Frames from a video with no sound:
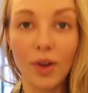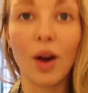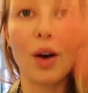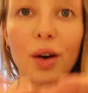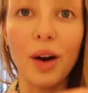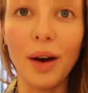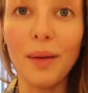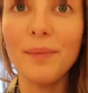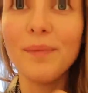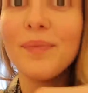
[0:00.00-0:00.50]

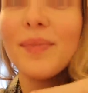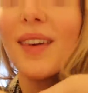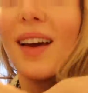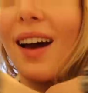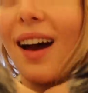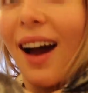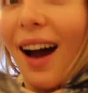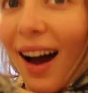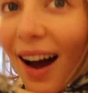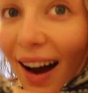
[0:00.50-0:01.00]
Okay,
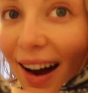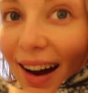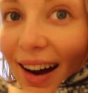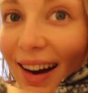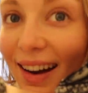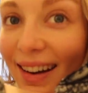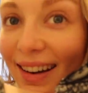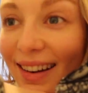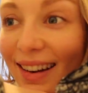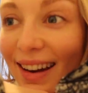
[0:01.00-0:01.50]

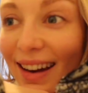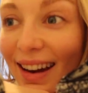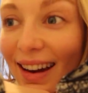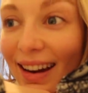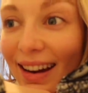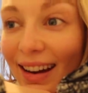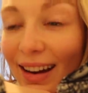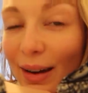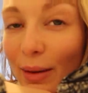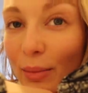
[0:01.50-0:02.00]
I
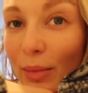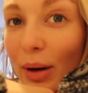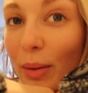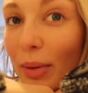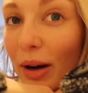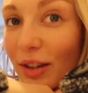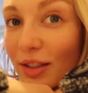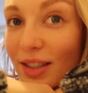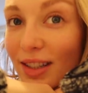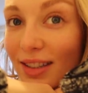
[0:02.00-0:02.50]
am
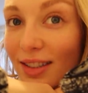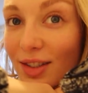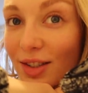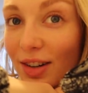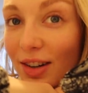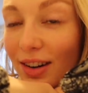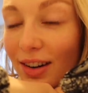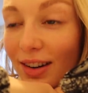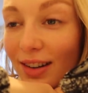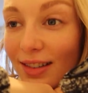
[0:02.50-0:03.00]
about to get
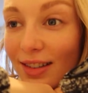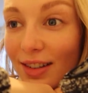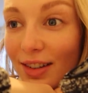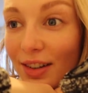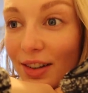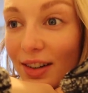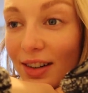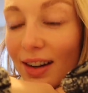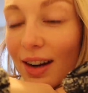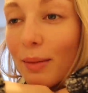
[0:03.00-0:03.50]
started on
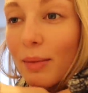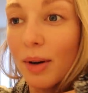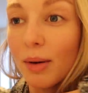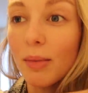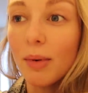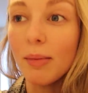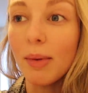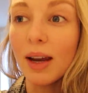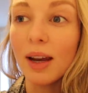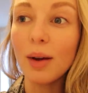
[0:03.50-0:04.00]
dinner. I'm going to
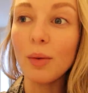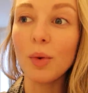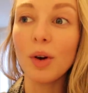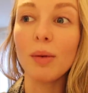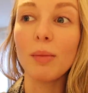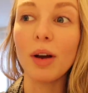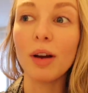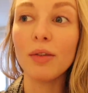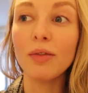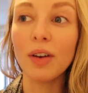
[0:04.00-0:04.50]
be making one
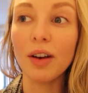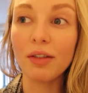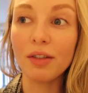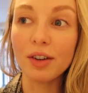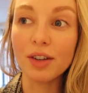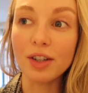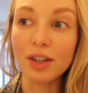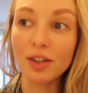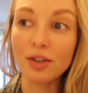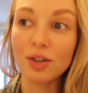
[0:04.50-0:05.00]
of my
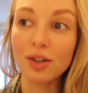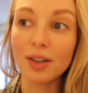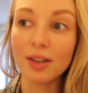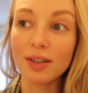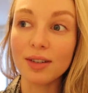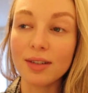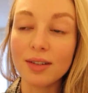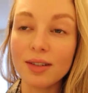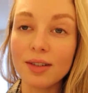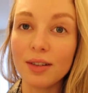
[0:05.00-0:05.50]
favorite
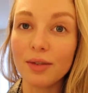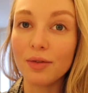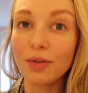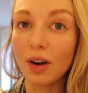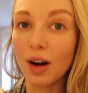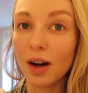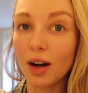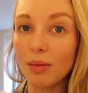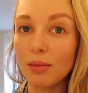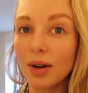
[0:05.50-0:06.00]
dishes
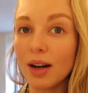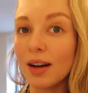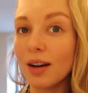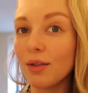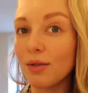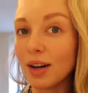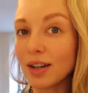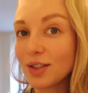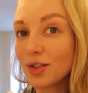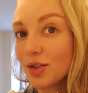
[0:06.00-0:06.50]
from a
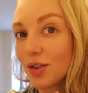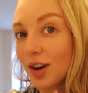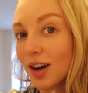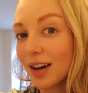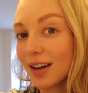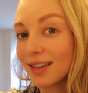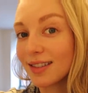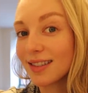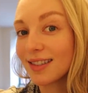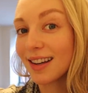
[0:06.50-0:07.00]

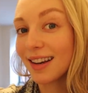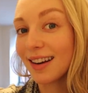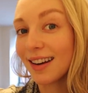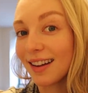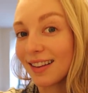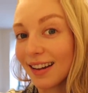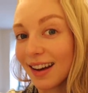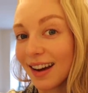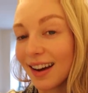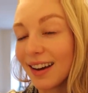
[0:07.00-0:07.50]
restaurant in
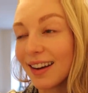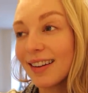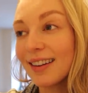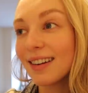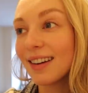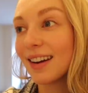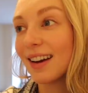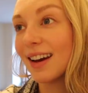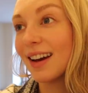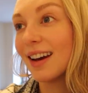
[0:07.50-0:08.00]
L A.
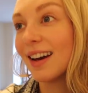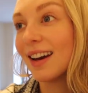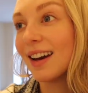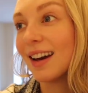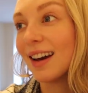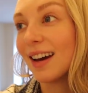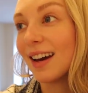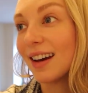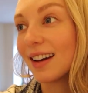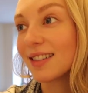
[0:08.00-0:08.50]

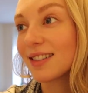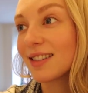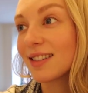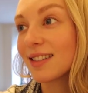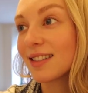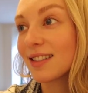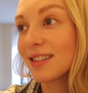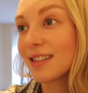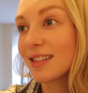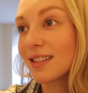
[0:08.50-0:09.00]

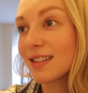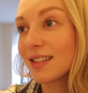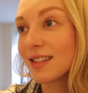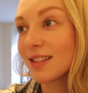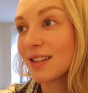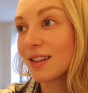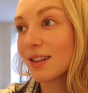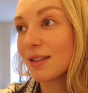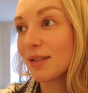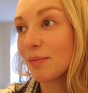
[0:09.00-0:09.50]
It's
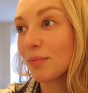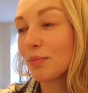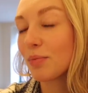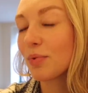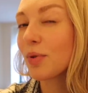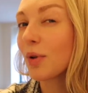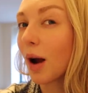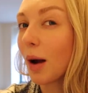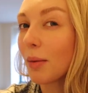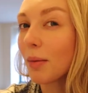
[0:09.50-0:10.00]

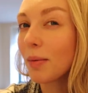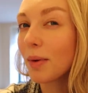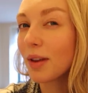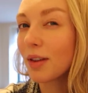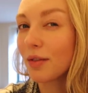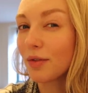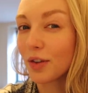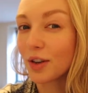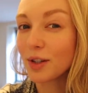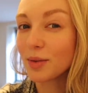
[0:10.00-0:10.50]
probably
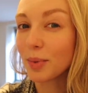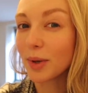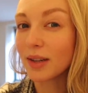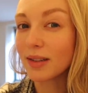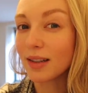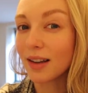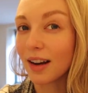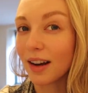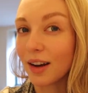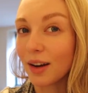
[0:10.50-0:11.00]
the first place
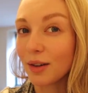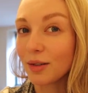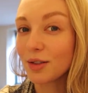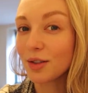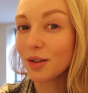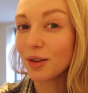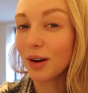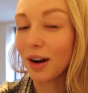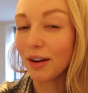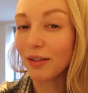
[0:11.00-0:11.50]
that I go
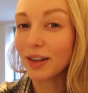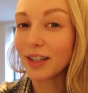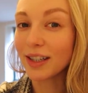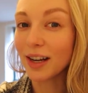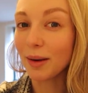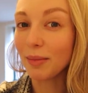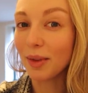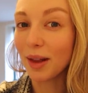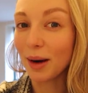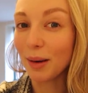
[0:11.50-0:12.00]
to every
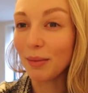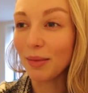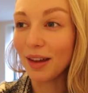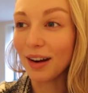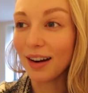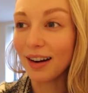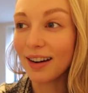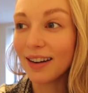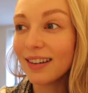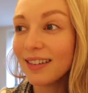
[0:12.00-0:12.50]
time that I'm
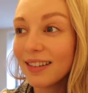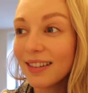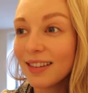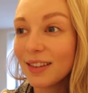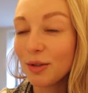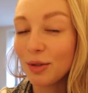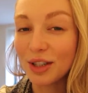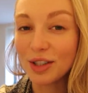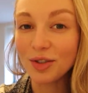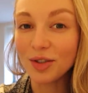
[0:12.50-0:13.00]
there.
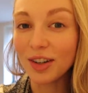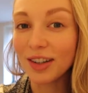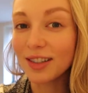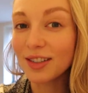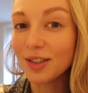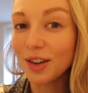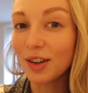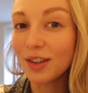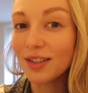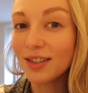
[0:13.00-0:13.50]
The restaurant
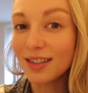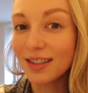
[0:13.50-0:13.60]
is called